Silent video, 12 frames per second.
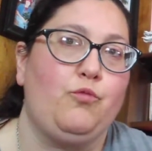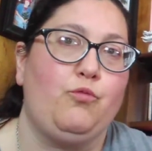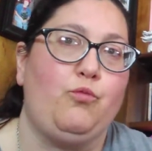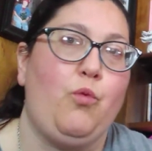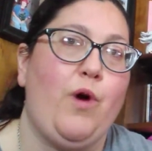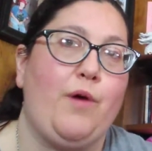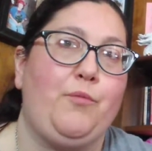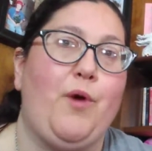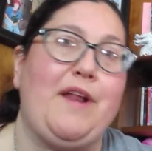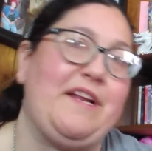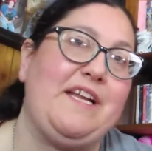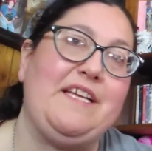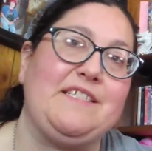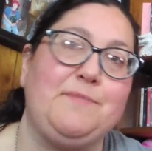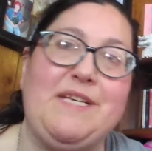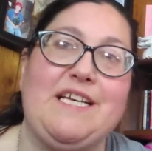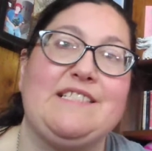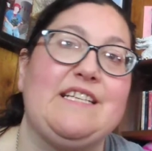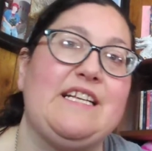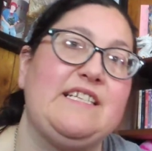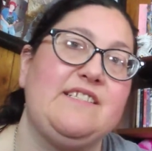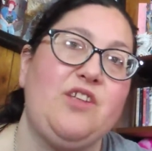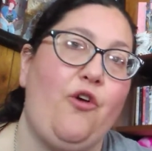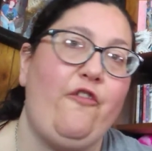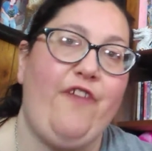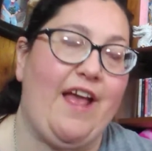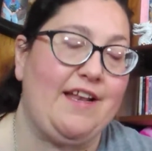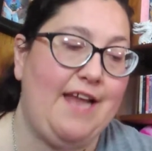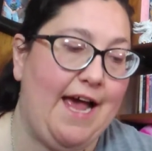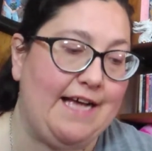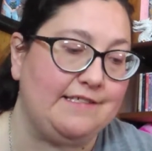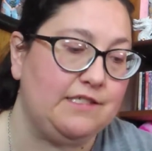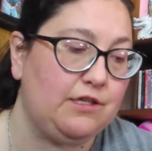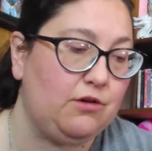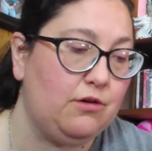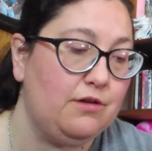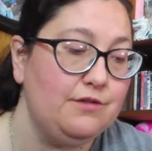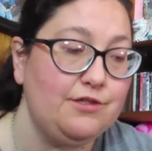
what it is, because it is so fantastical.